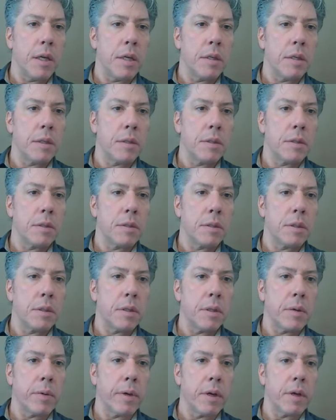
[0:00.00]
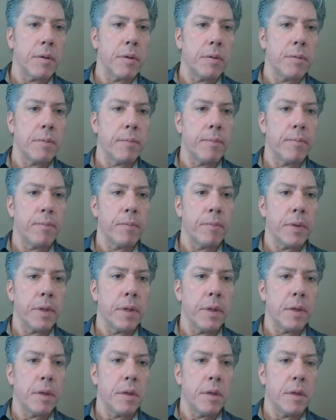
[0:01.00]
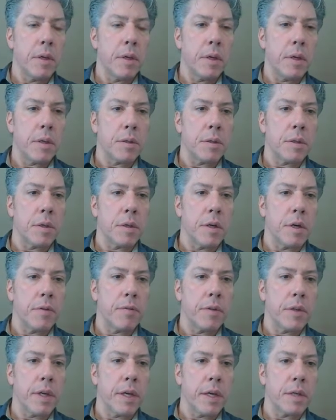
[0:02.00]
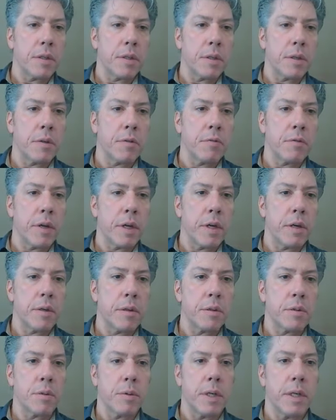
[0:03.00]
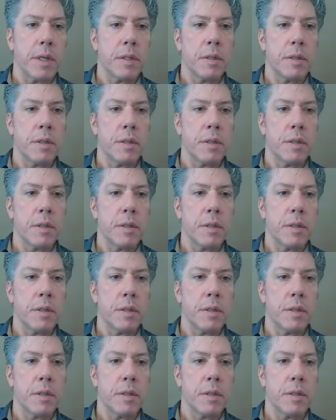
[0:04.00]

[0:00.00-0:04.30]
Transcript: Let's see, there we go. I'll turn off the exit conveyor as well.